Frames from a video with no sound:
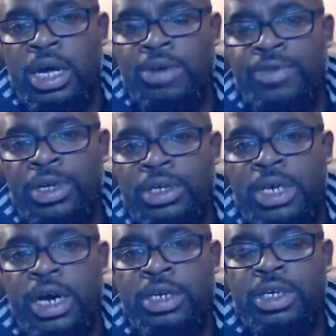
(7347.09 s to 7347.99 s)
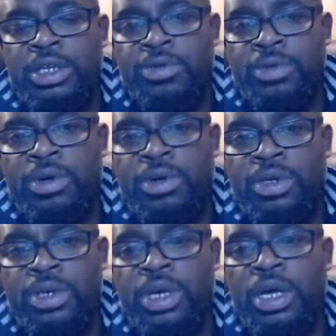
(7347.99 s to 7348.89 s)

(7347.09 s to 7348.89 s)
of the entirety of the world.